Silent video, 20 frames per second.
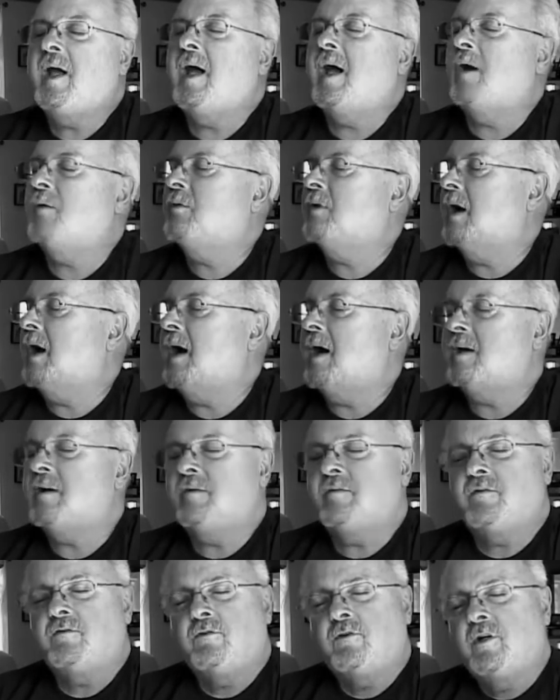We had, uh, I
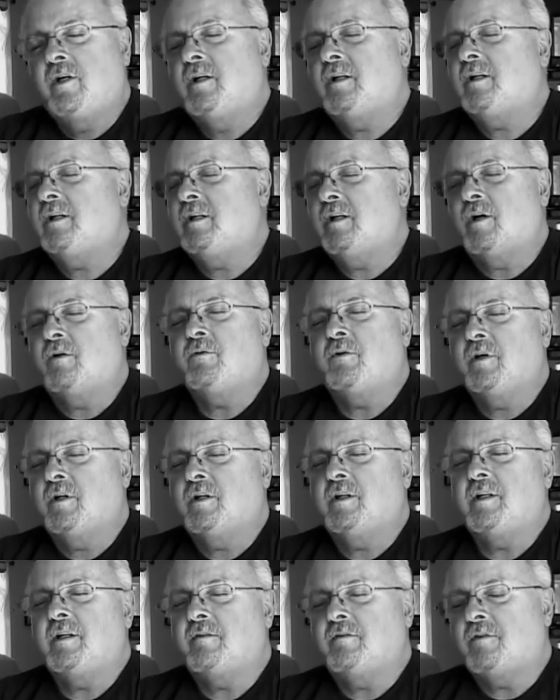had a really, a
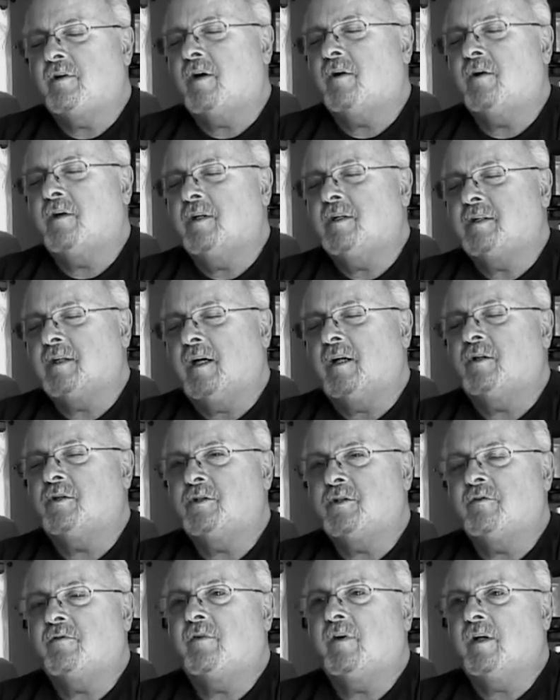really, a very
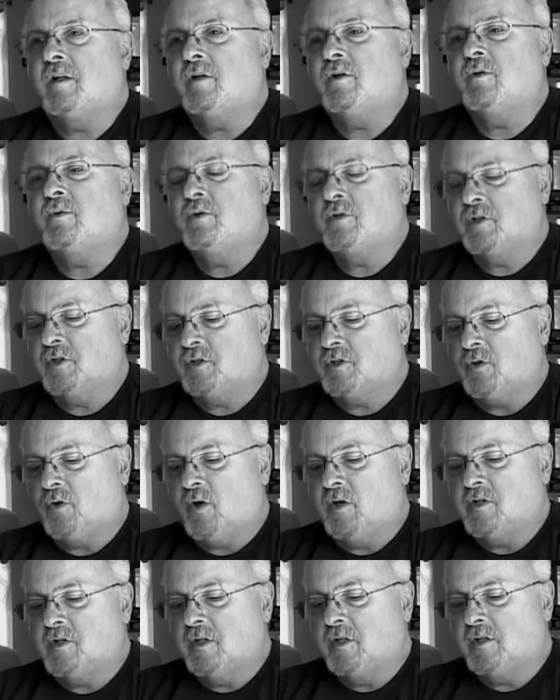intelligent fellow who was a
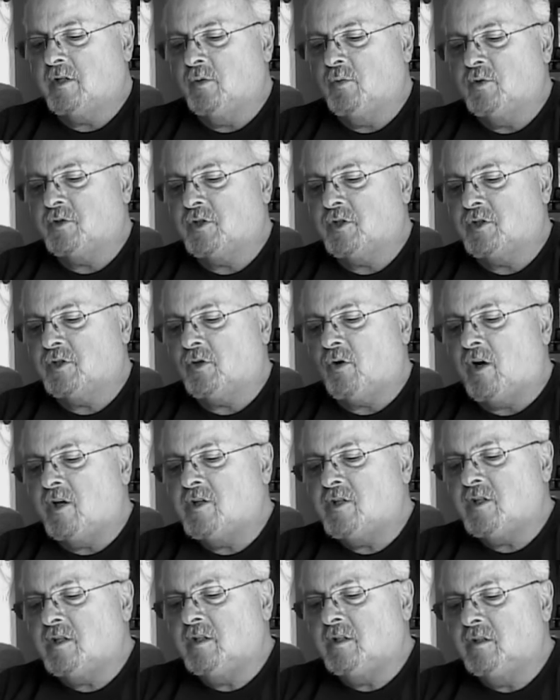sergeant. There was a
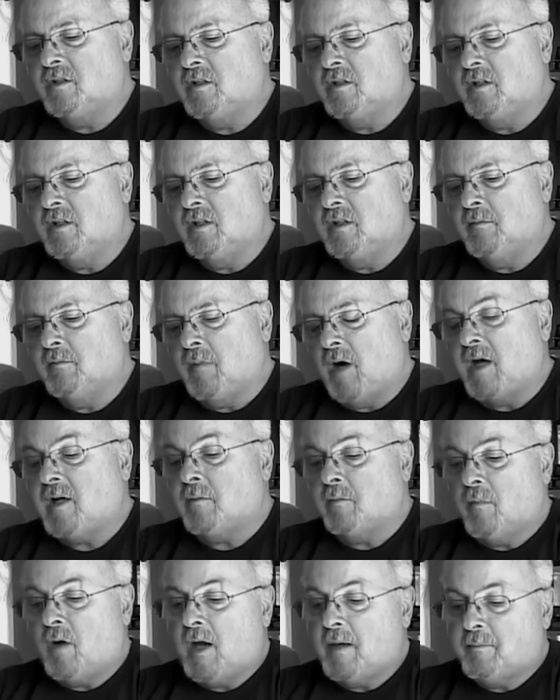sergeant.
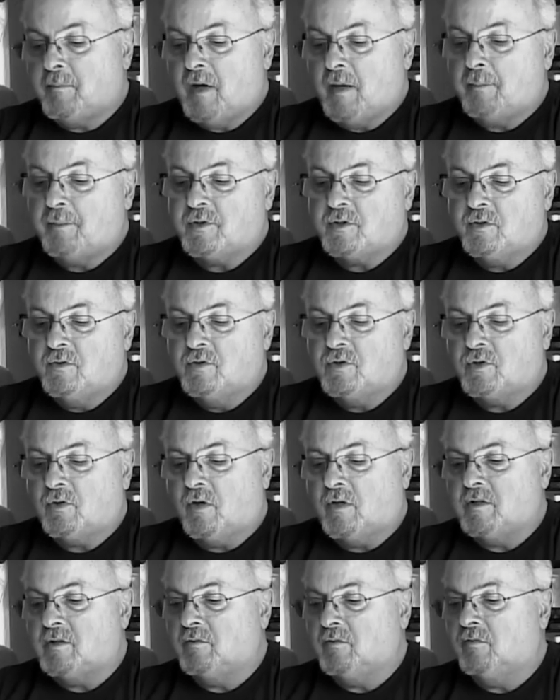My my, my platoon
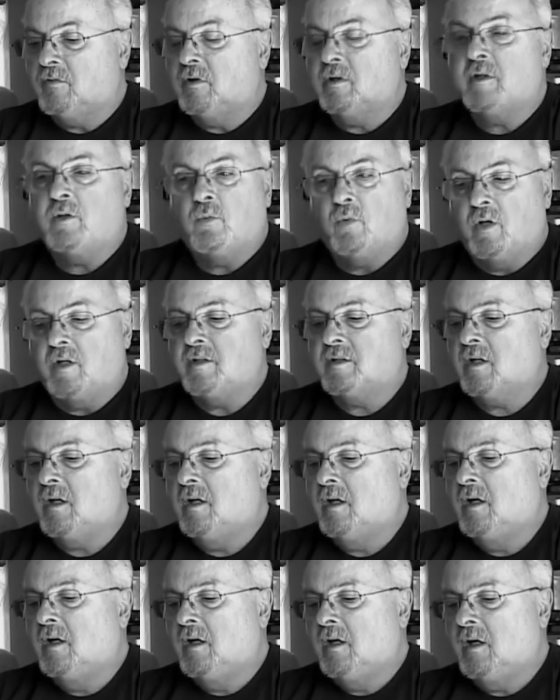sergeant really was
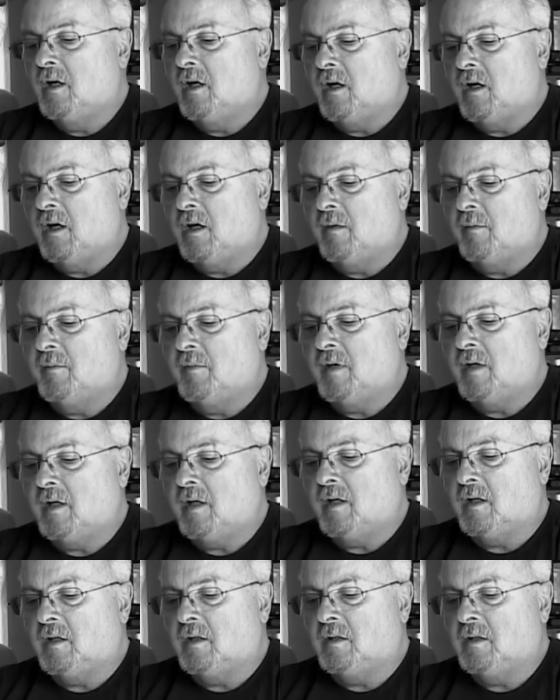um,
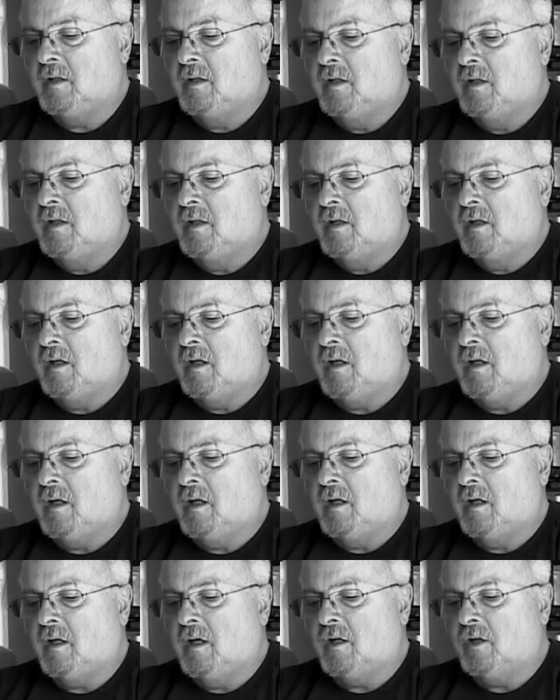uh,
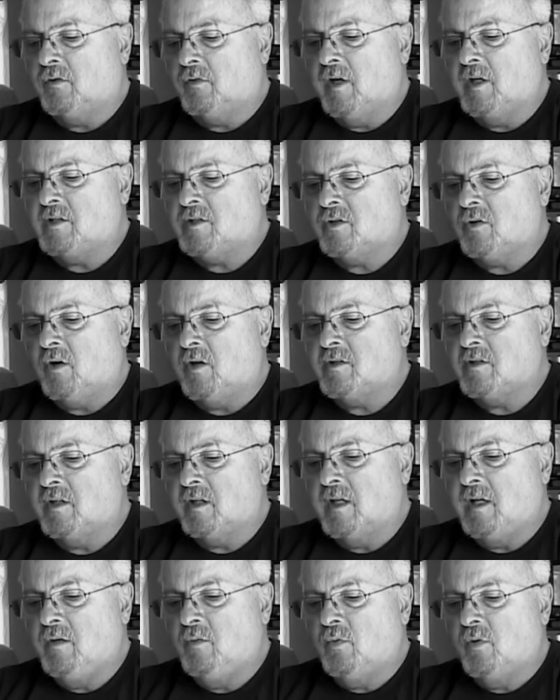a, a, great
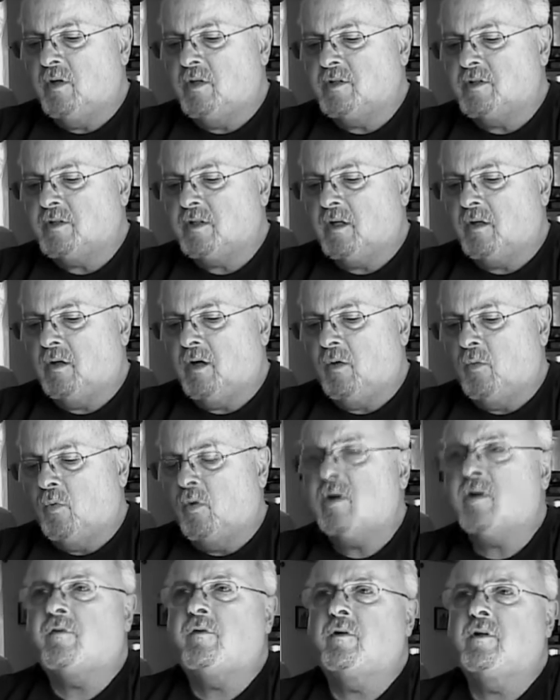sergeant. He was a, a
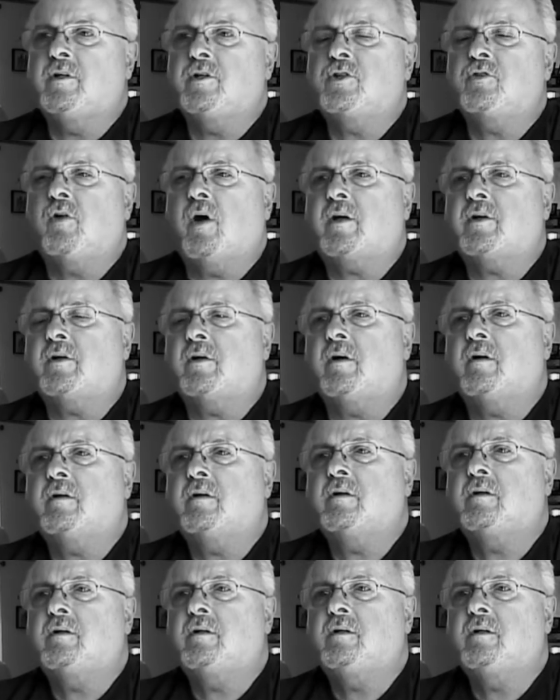wonderful instructor